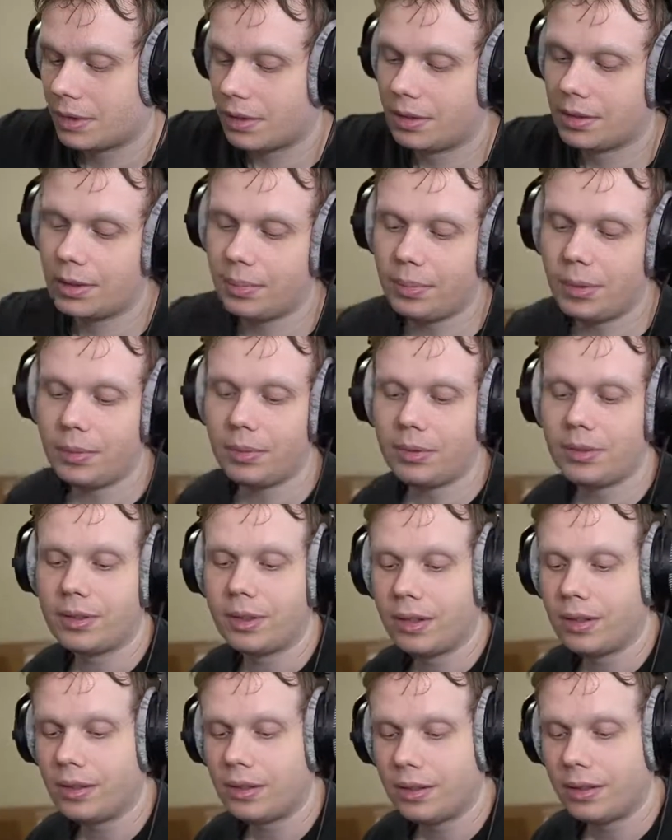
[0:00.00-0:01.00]
Some people
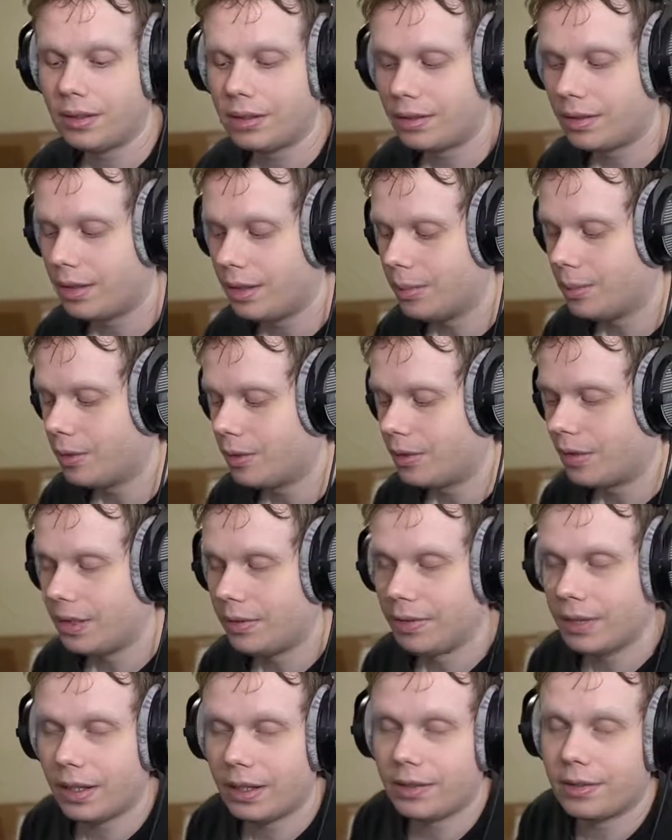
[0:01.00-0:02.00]
say that this keyboard
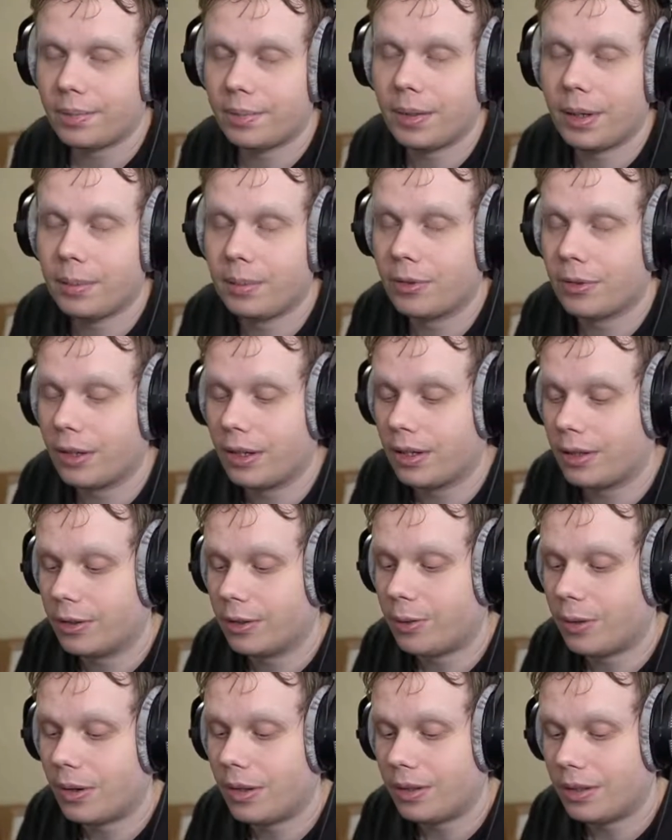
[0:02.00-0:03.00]
even has membrane
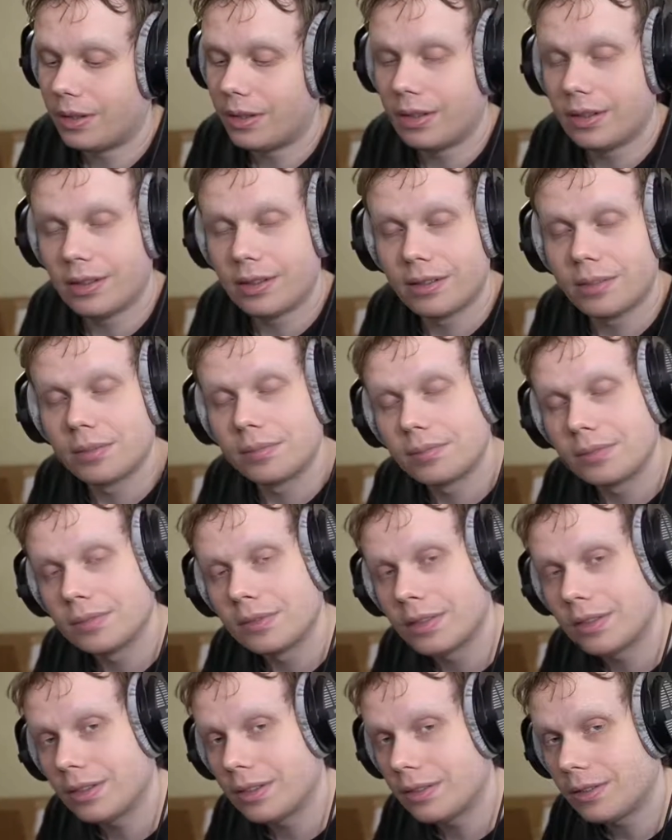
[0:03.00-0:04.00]
qualities
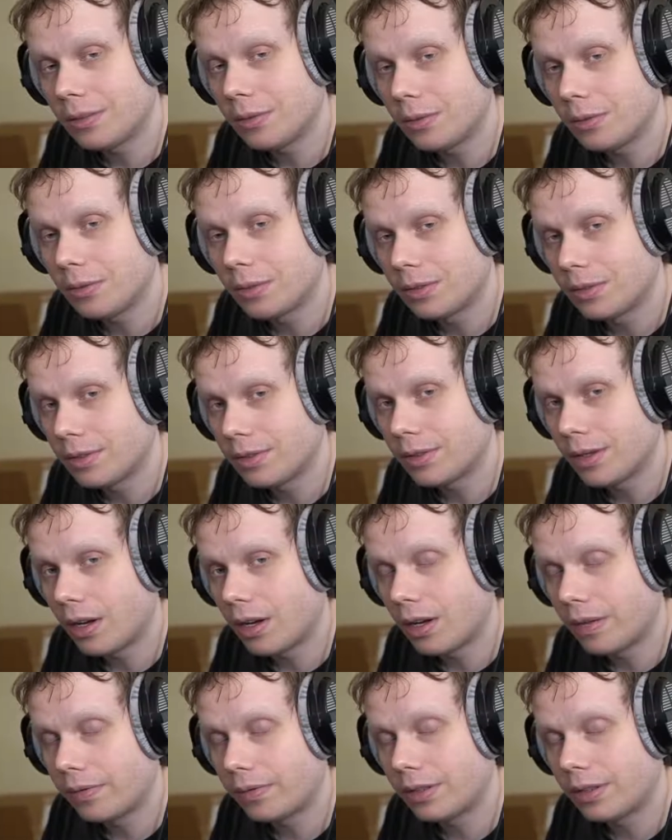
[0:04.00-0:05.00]
because it's so
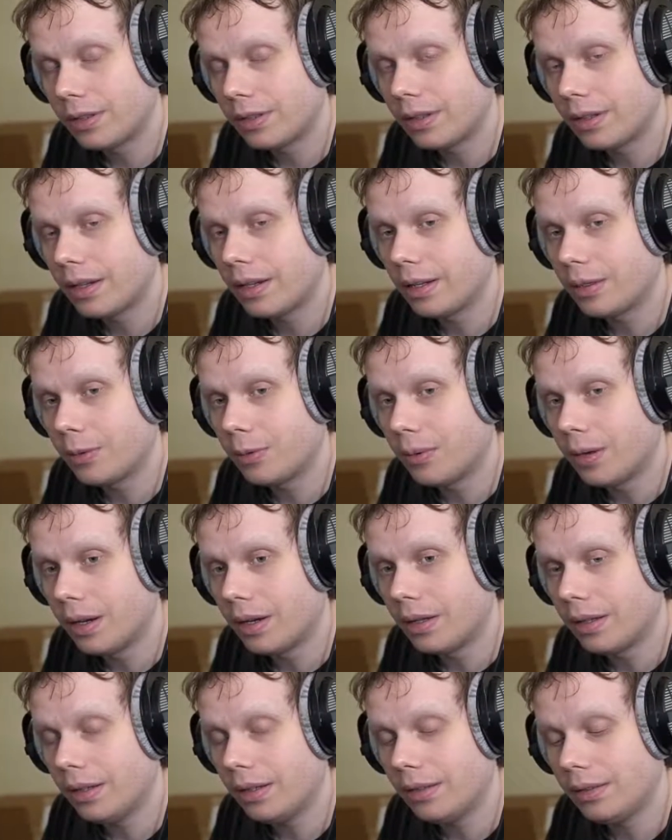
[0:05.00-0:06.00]
soft and
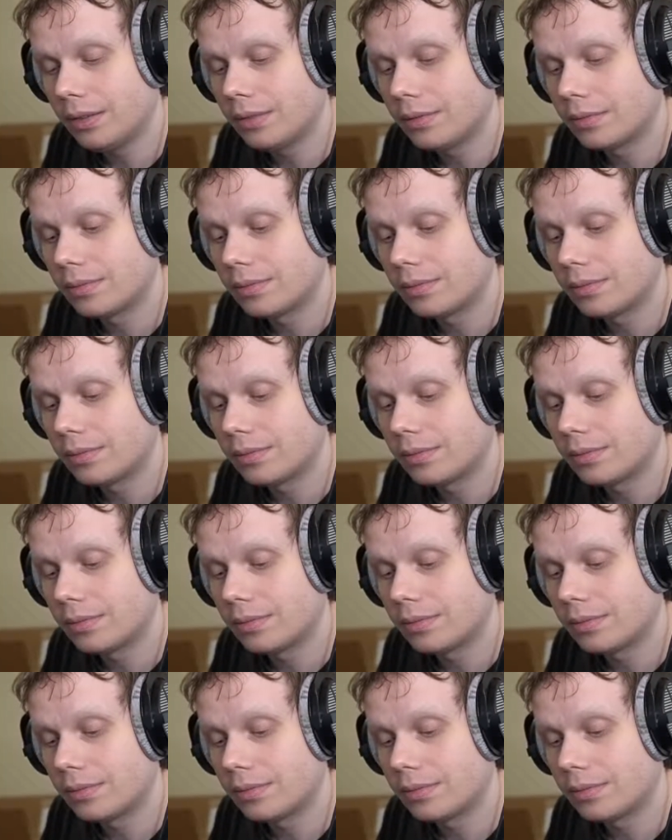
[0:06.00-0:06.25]
quiet.